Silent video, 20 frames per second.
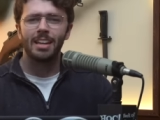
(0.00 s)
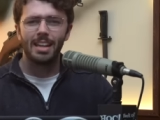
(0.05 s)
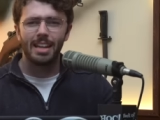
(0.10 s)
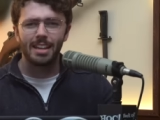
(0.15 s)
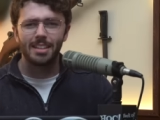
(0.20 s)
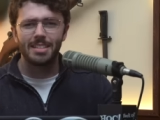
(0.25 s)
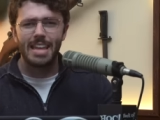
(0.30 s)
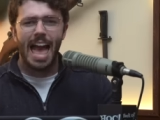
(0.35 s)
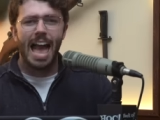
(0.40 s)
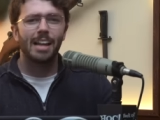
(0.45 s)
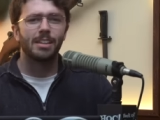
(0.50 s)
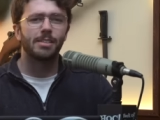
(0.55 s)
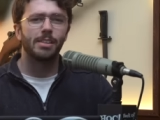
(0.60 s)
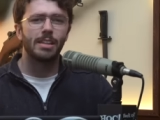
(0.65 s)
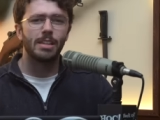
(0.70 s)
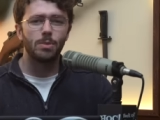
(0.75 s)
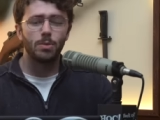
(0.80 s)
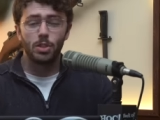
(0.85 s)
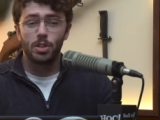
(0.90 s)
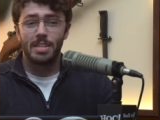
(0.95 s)

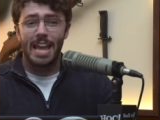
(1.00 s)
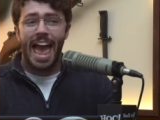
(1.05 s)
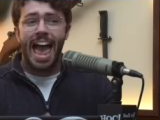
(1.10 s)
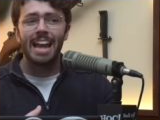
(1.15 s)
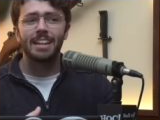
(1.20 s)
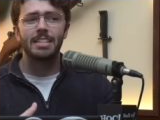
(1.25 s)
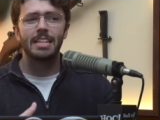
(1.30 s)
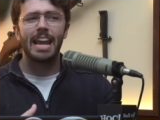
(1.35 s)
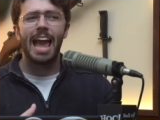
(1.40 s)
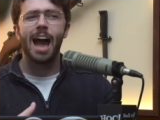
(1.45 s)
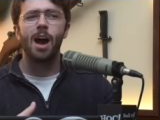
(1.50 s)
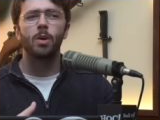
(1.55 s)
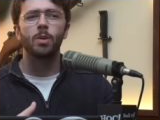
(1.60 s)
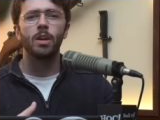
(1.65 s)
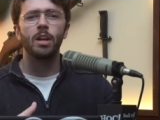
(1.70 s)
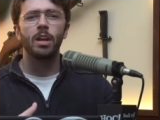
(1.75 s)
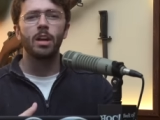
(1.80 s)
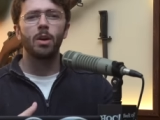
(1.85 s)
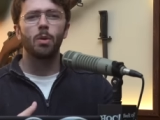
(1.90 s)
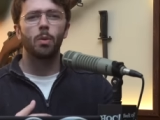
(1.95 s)
exactly. He was just acting out
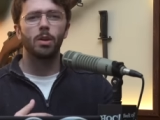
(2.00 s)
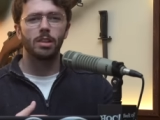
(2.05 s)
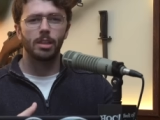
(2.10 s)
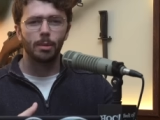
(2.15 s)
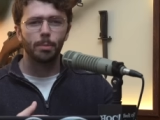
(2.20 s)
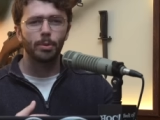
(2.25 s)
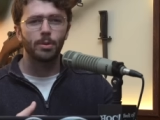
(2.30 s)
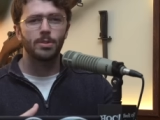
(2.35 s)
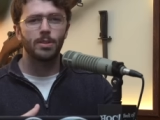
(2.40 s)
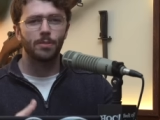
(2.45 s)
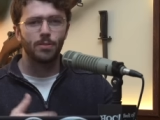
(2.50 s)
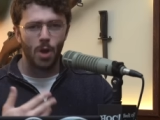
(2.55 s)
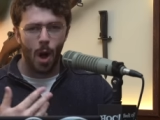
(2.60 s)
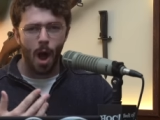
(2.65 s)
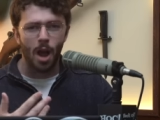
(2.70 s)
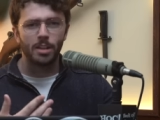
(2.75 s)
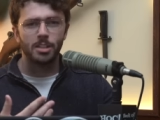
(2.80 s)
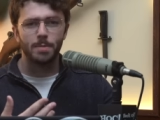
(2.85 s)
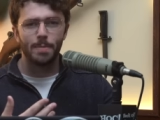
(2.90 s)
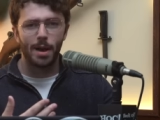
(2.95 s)
what liberals have
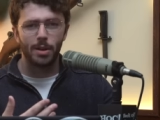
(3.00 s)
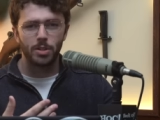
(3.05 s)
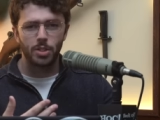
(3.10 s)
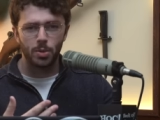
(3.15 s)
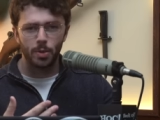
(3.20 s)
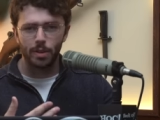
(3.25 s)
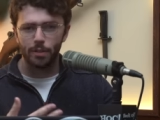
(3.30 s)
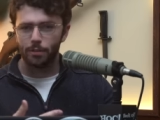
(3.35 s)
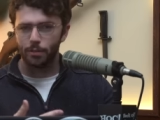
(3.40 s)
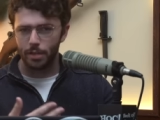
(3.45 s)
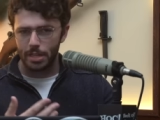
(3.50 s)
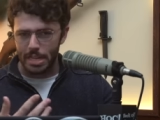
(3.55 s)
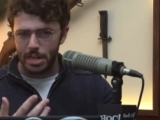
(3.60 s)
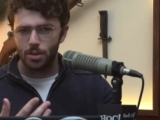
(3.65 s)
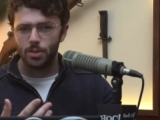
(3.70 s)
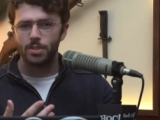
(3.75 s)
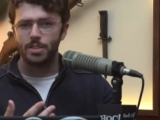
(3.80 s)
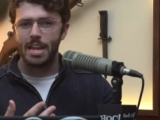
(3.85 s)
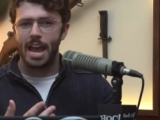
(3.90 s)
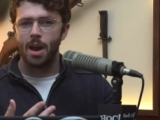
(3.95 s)
talked about doing for
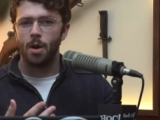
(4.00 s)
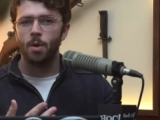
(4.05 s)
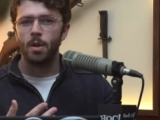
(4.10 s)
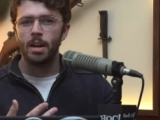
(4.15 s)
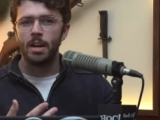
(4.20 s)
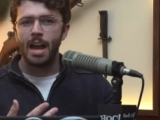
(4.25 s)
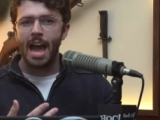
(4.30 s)
years now.